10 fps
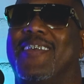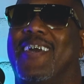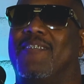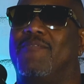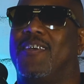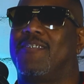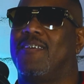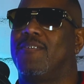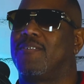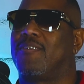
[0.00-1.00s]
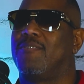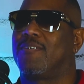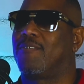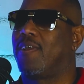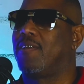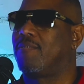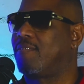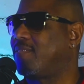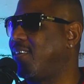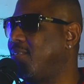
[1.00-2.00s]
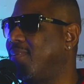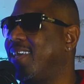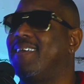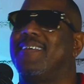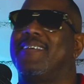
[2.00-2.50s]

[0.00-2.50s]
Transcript: Yeah, but she was a great teammate.